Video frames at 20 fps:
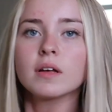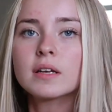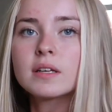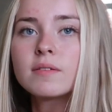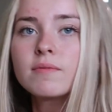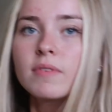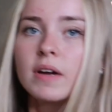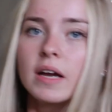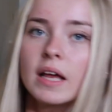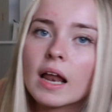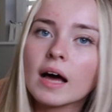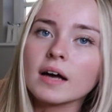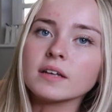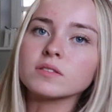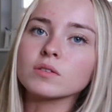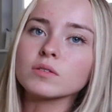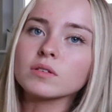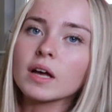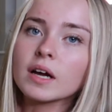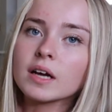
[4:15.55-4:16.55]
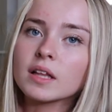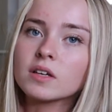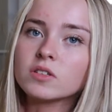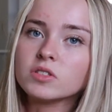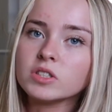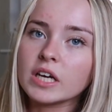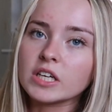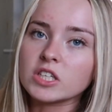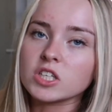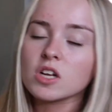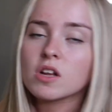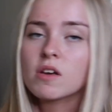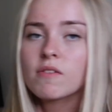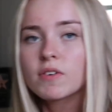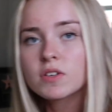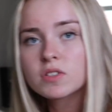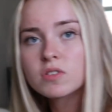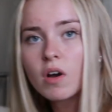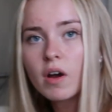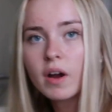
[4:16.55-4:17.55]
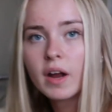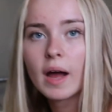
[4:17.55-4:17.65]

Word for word: I didn't realise there was like a little ditch I don't know if you saw it